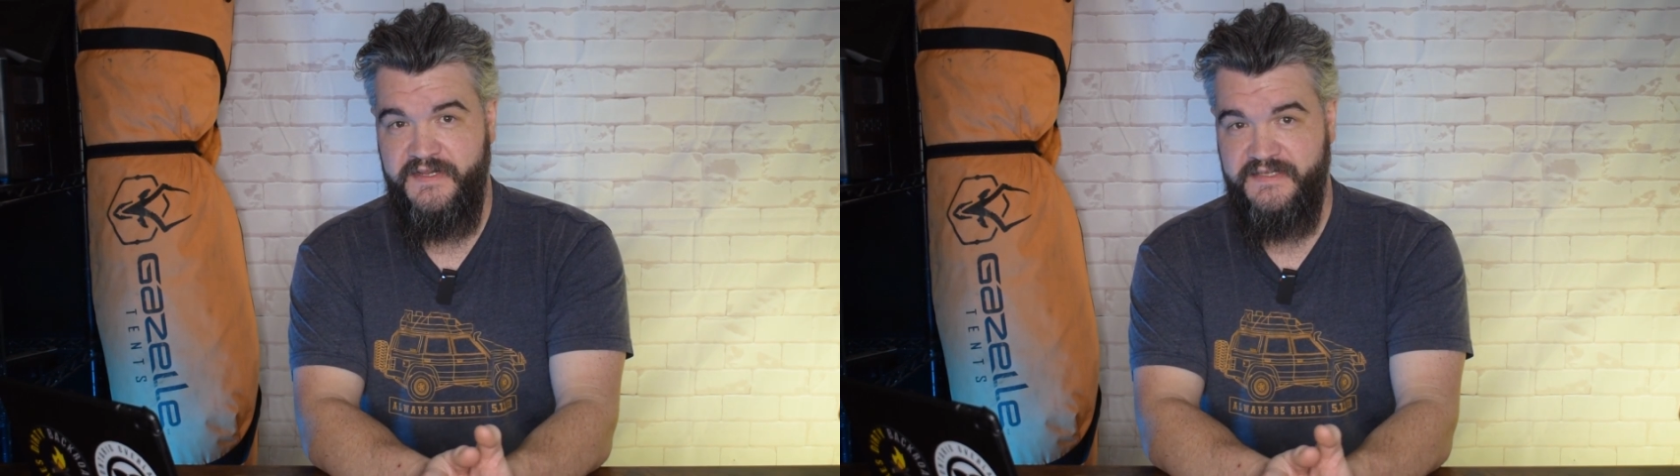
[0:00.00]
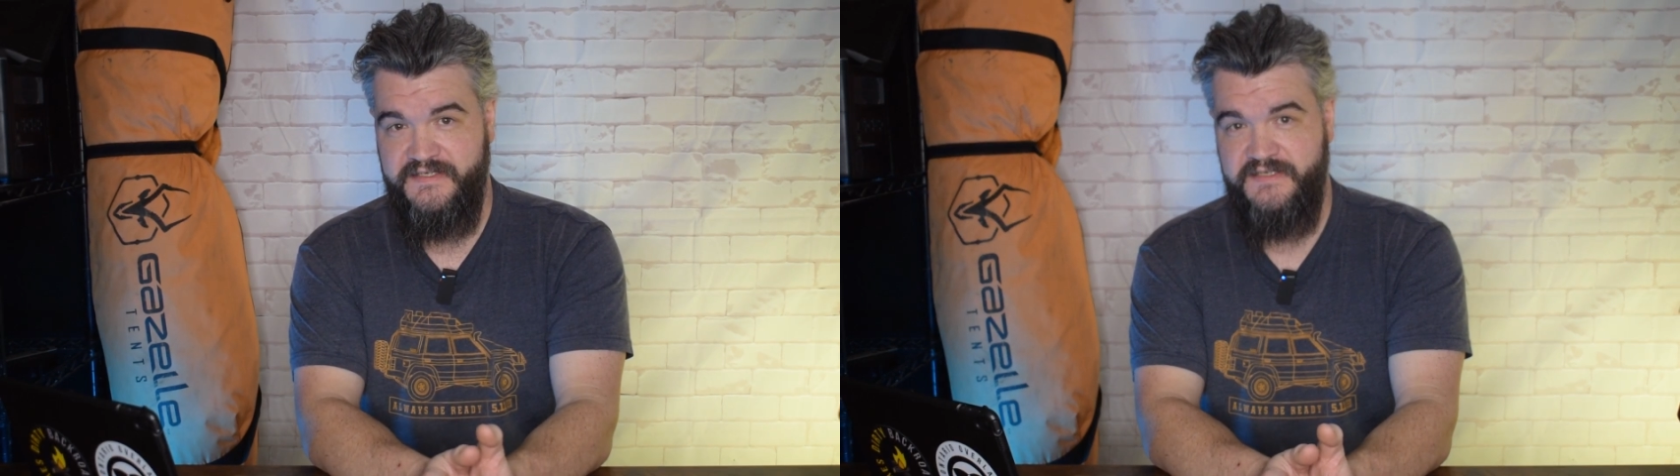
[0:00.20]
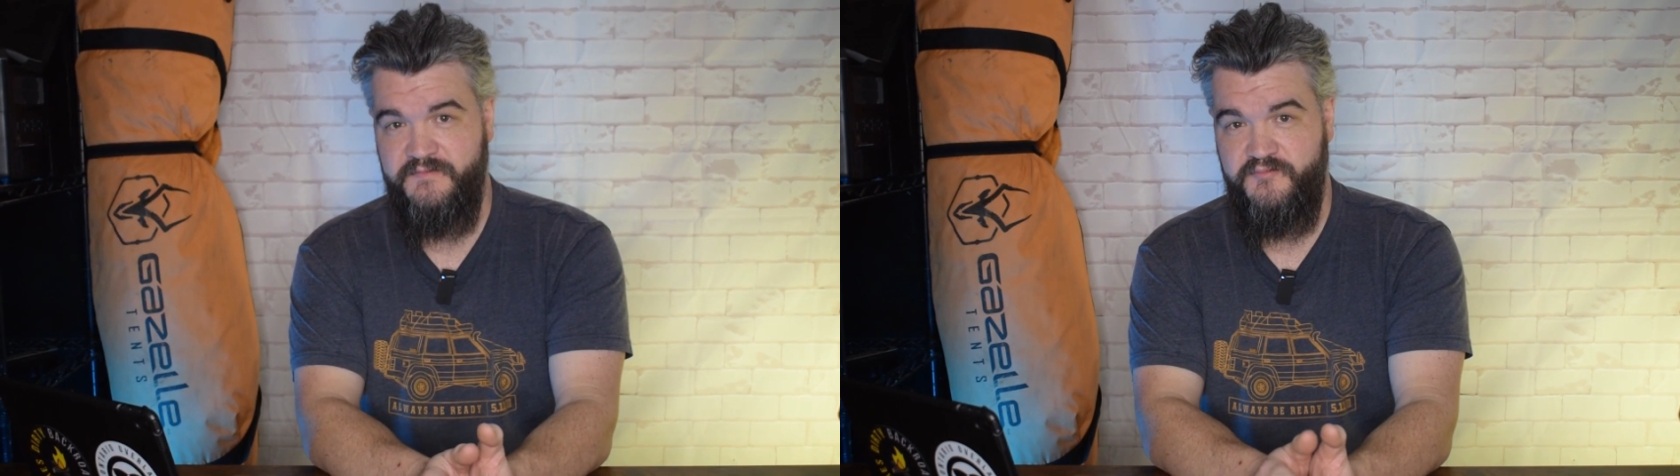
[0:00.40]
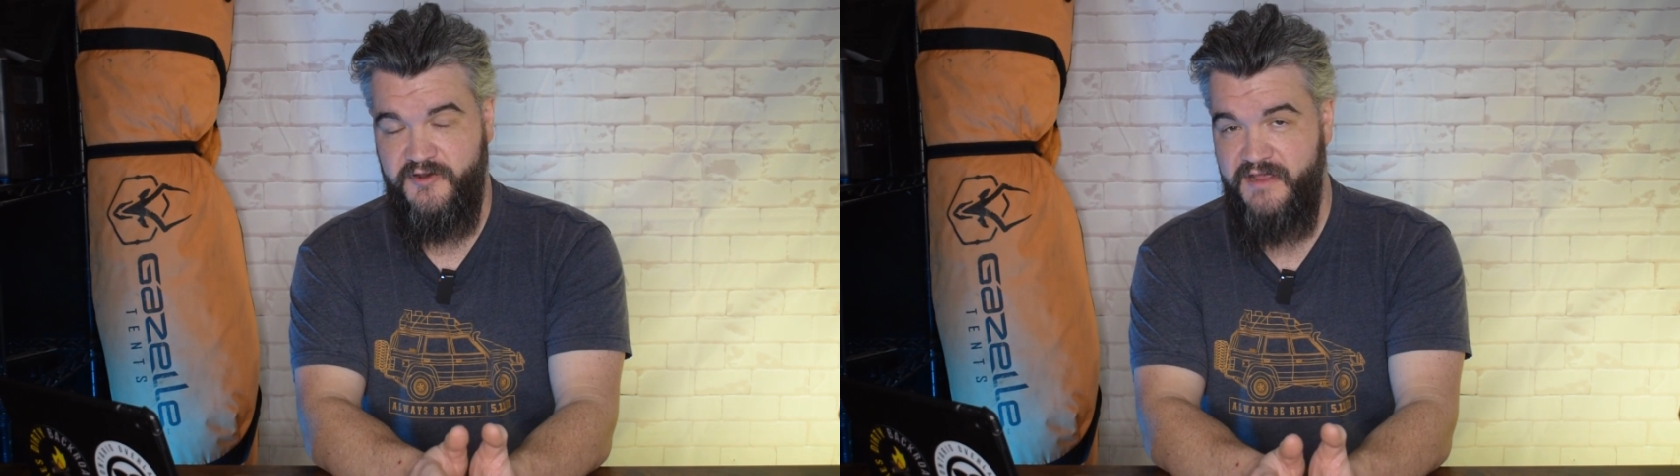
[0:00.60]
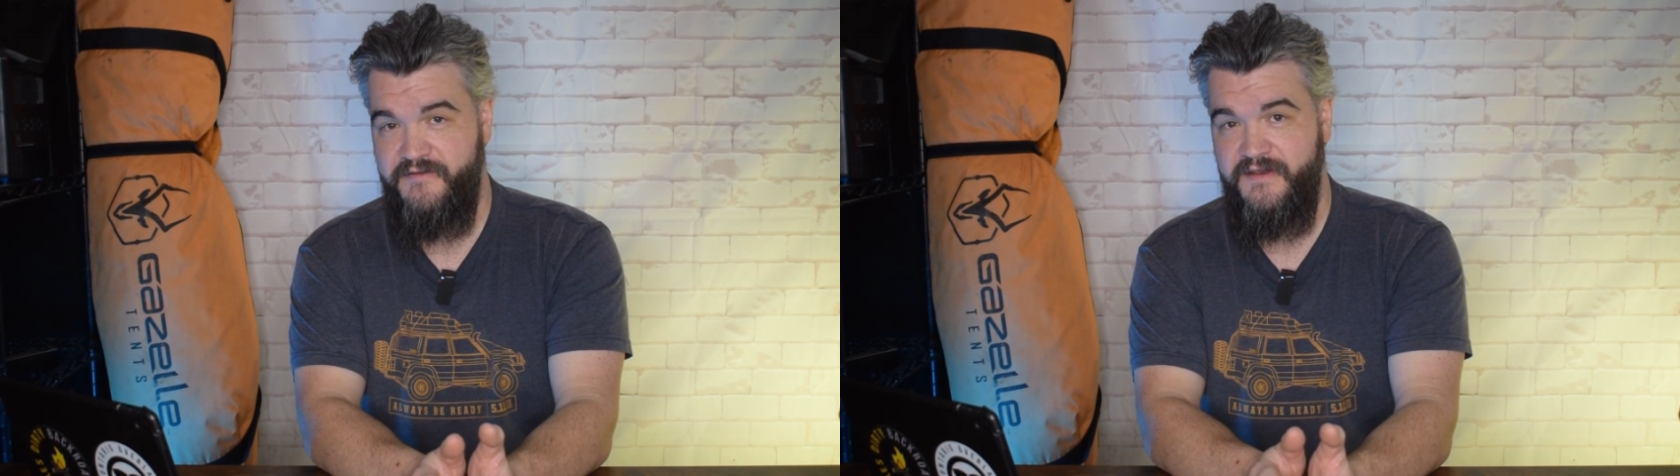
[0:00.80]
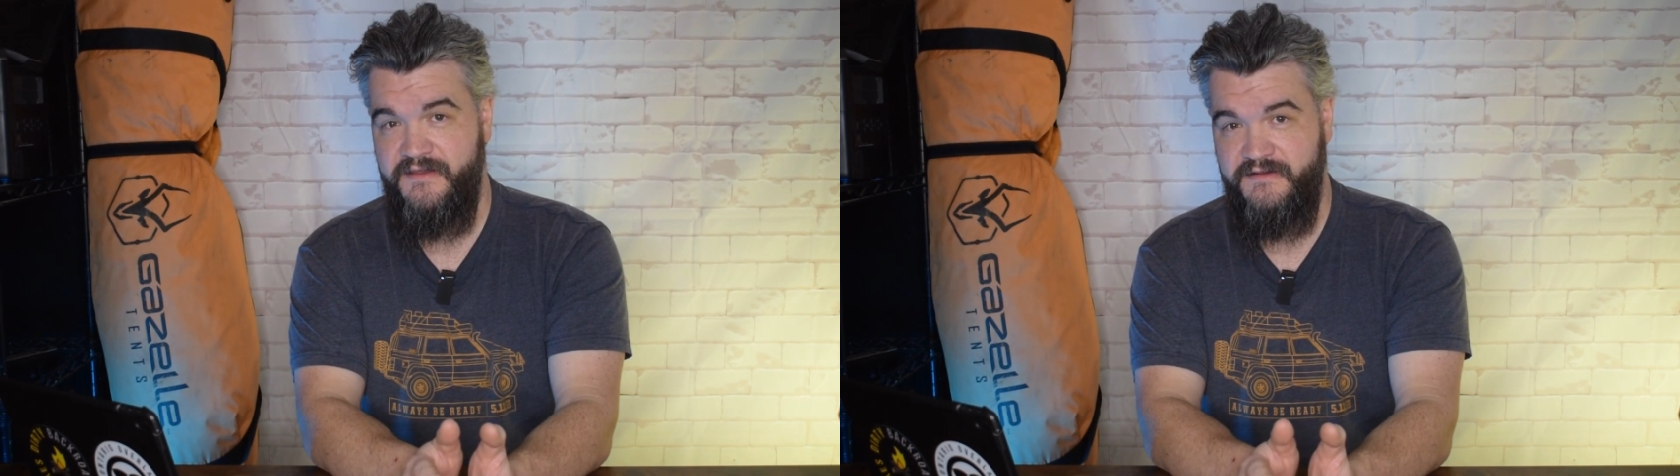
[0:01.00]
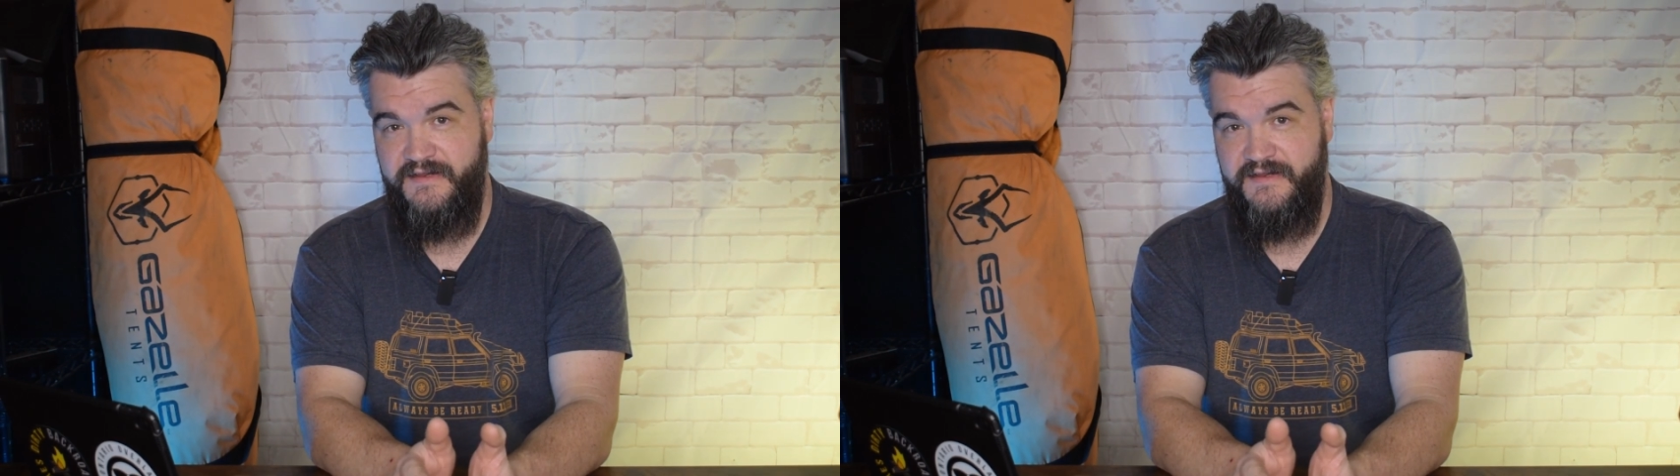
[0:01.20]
is private